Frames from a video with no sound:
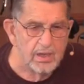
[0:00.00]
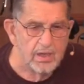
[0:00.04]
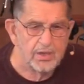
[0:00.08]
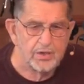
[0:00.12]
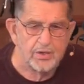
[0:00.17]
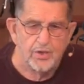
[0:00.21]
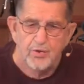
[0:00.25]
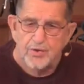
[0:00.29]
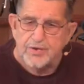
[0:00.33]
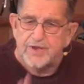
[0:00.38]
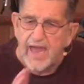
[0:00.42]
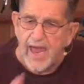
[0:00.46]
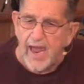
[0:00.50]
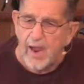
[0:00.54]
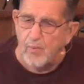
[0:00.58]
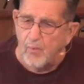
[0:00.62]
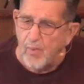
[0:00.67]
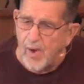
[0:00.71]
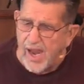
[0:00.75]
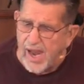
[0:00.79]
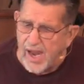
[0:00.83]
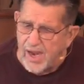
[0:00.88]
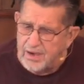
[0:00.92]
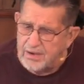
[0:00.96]
You can't
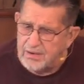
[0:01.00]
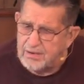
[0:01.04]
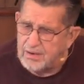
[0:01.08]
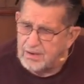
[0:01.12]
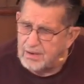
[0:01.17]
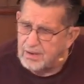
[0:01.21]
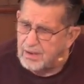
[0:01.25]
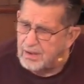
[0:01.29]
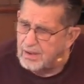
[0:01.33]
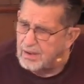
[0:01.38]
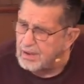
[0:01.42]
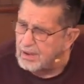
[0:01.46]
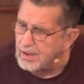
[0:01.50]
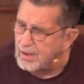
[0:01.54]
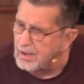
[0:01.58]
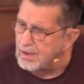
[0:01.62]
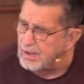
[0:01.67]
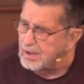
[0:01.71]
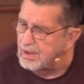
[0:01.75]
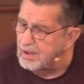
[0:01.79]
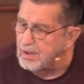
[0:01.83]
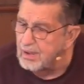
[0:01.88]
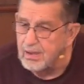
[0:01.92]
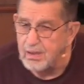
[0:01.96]
win.
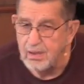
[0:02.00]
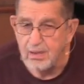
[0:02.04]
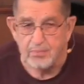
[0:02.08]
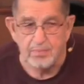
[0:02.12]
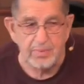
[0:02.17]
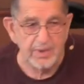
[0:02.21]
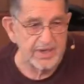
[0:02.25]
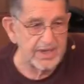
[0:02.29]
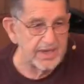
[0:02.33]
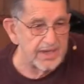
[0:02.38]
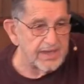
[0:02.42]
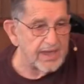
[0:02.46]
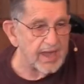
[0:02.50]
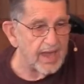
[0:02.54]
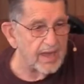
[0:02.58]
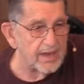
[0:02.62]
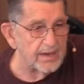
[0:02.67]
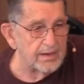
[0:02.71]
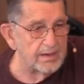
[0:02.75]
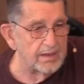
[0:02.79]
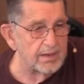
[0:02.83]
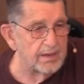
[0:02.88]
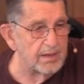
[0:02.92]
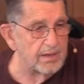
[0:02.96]
But he
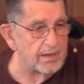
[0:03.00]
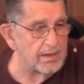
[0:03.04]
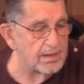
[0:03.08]
can.